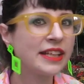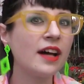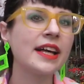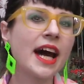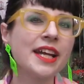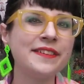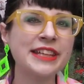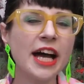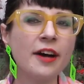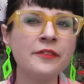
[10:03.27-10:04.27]
and all that kind of
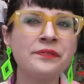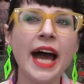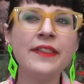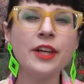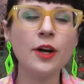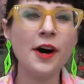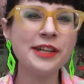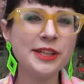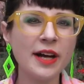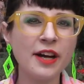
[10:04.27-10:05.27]
stuff. And then you
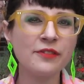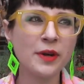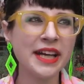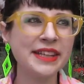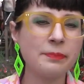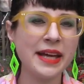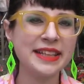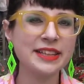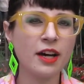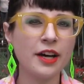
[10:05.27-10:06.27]
also have grades
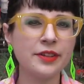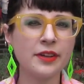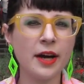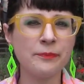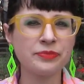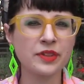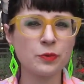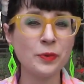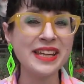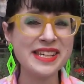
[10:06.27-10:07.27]
based on
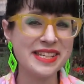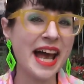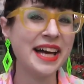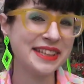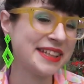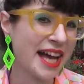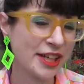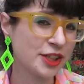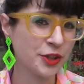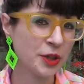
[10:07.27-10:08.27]
written tests,
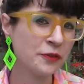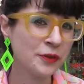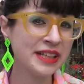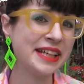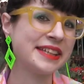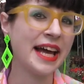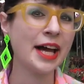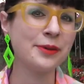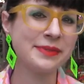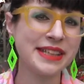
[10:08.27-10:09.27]
actually. You have written
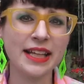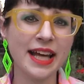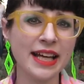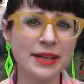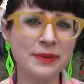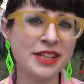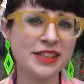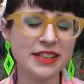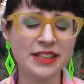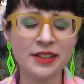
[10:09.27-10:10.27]
exams. Like I
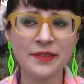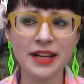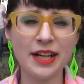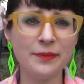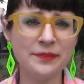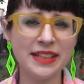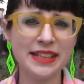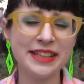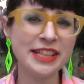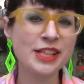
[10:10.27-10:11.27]
mentioned,
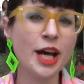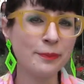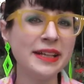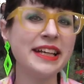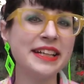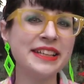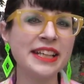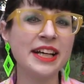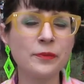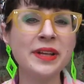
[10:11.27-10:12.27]
It's in Japanese.
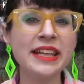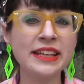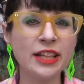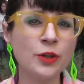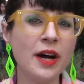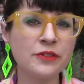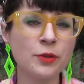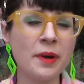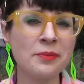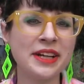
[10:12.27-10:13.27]
One thing that you have
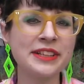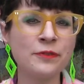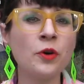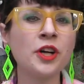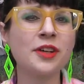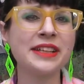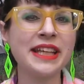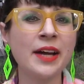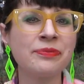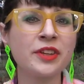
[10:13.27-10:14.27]
to remember as a foreigner is
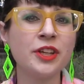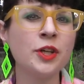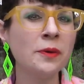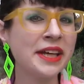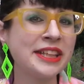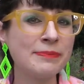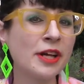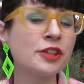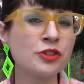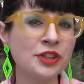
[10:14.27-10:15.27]
that you don't get
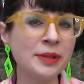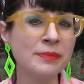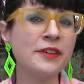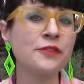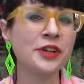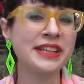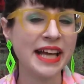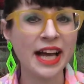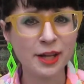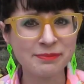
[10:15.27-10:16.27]
special treatment for
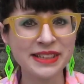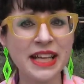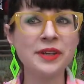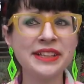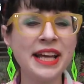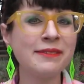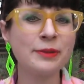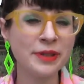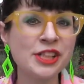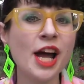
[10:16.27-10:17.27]
exams. Your exams
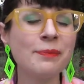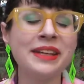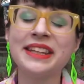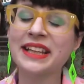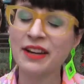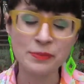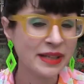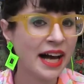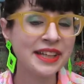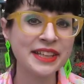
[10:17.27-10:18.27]
will be in Japanese like
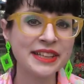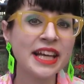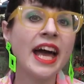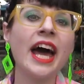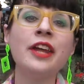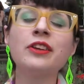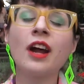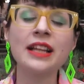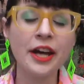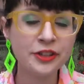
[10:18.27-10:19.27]
everybody else's, and you're
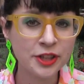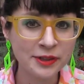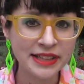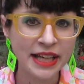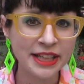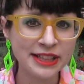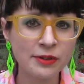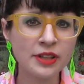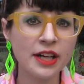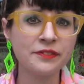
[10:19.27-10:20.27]
not allowed to use any
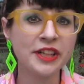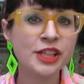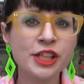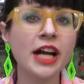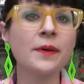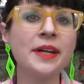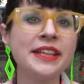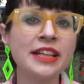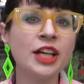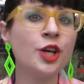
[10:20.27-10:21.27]
sort of
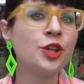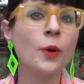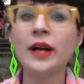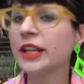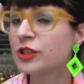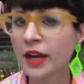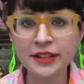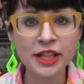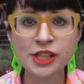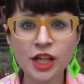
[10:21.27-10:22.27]
dictionaries, no
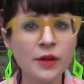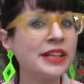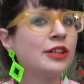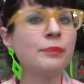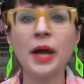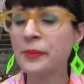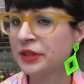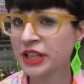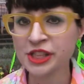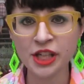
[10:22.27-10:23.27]
electronic dictionaries, no paper
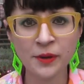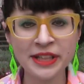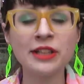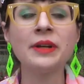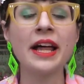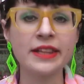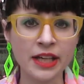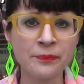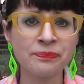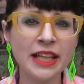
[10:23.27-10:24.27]
dictionaries, no
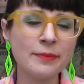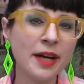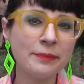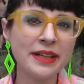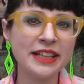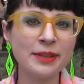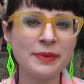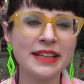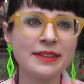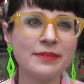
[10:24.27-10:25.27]
nothing. They might be a little
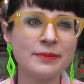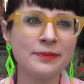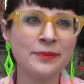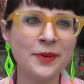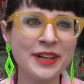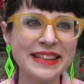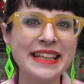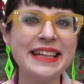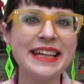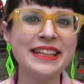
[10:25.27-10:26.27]
bit more
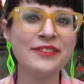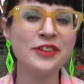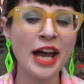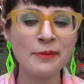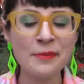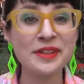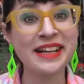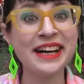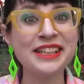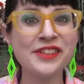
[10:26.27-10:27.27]
lenient if you can't remember
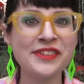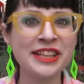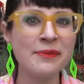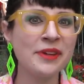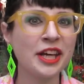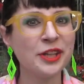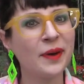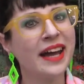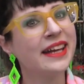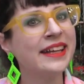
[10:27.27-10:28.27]
the kanji for something and you
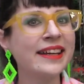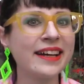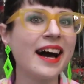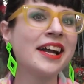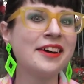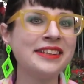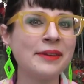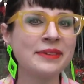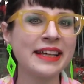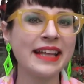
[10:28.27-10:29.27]
write it in hiragana or
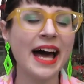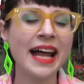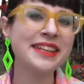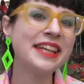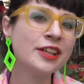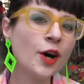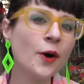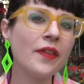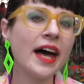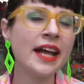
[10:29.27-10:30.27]
something like that, because they
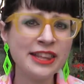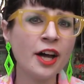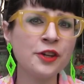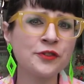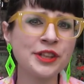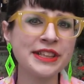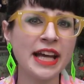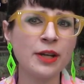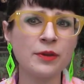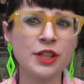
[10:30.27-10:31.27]
know that it's not your first
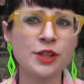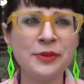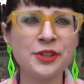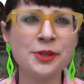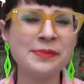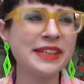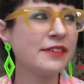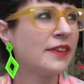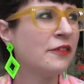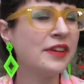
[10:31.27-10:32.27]
language. In terms
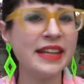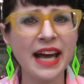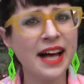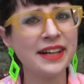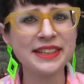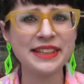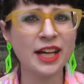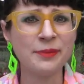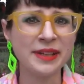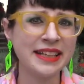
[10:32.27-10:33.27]
of everything else,
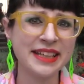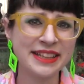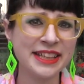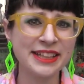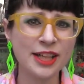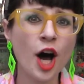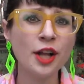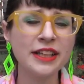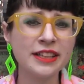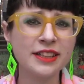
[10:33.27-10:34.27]
I mean, it's
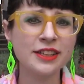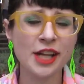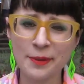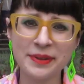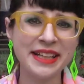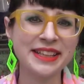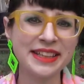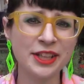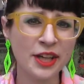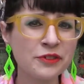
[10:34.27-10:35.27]
all in
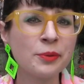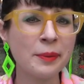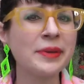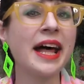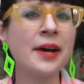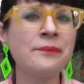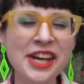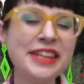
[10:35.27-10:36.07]
Japanese, and you have to remember that.